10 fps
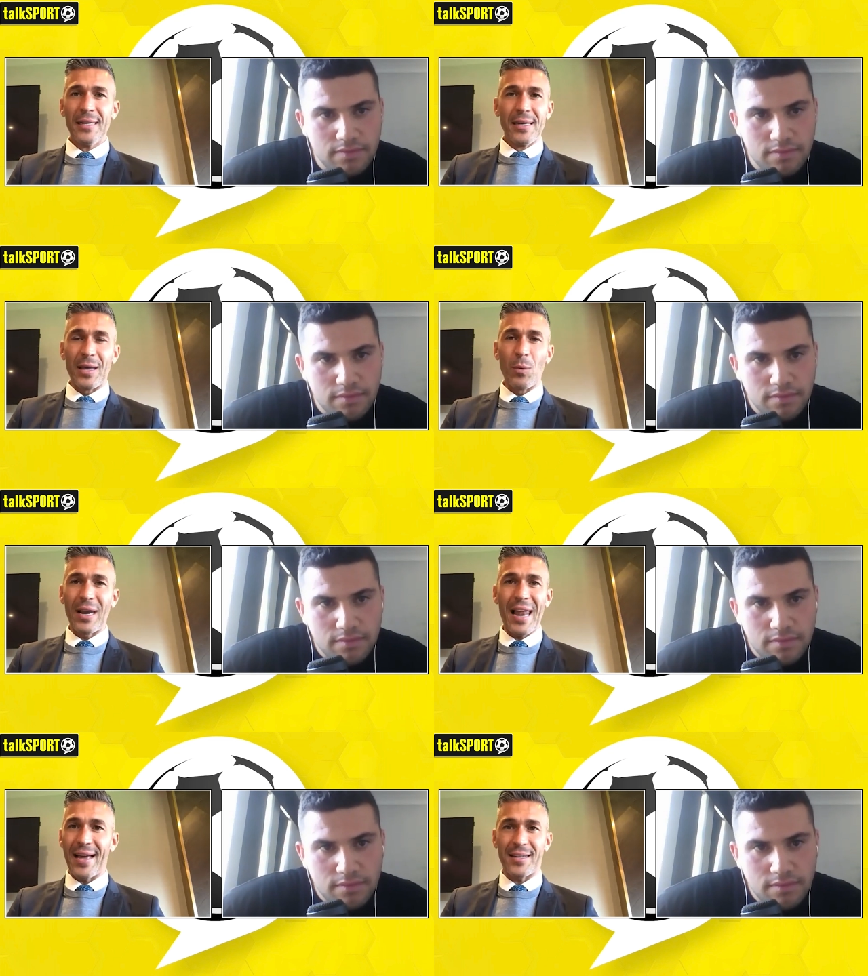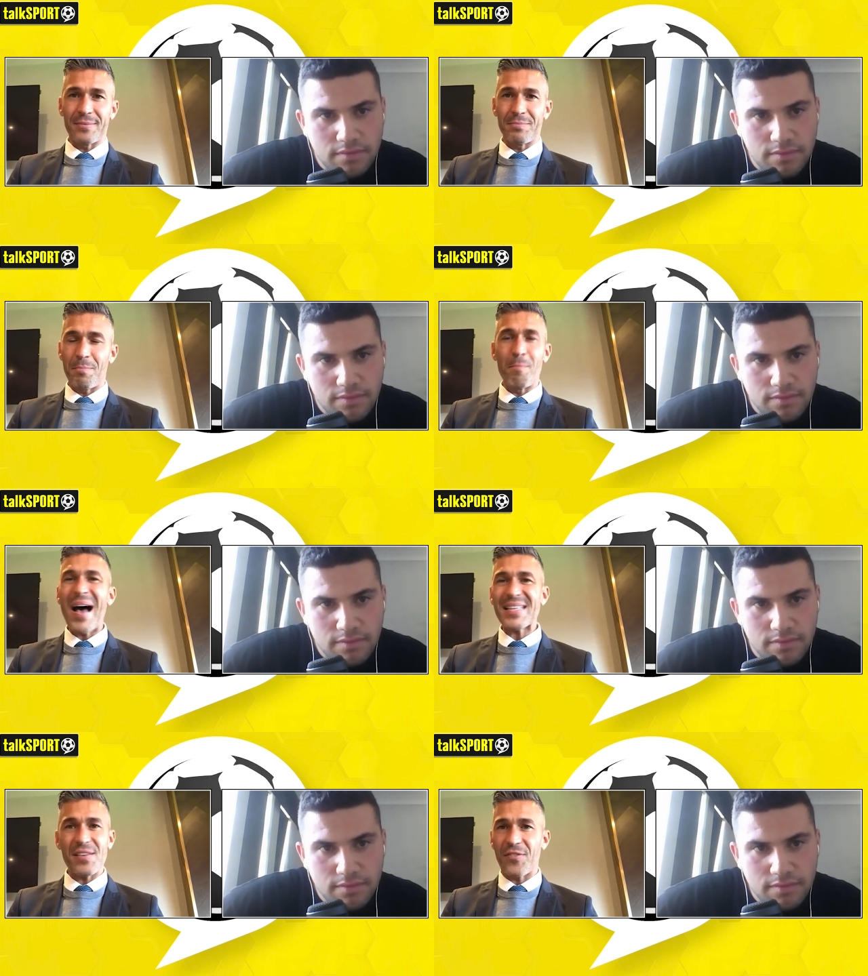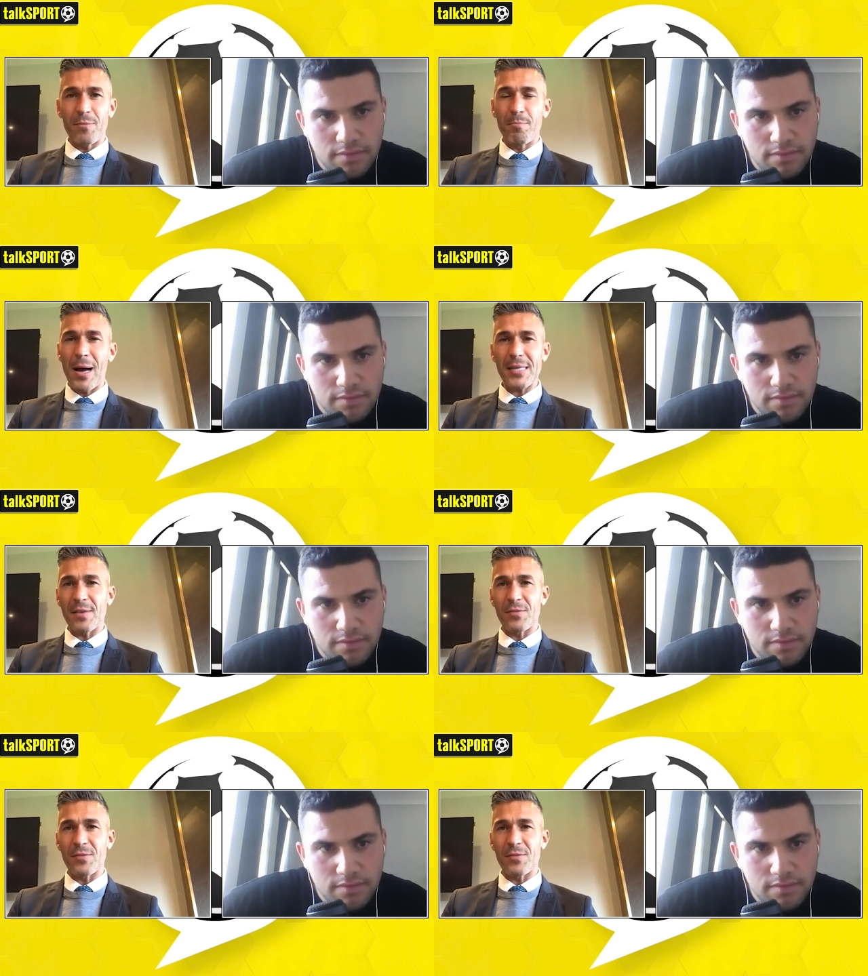Speaker 1: they were like massive, massive.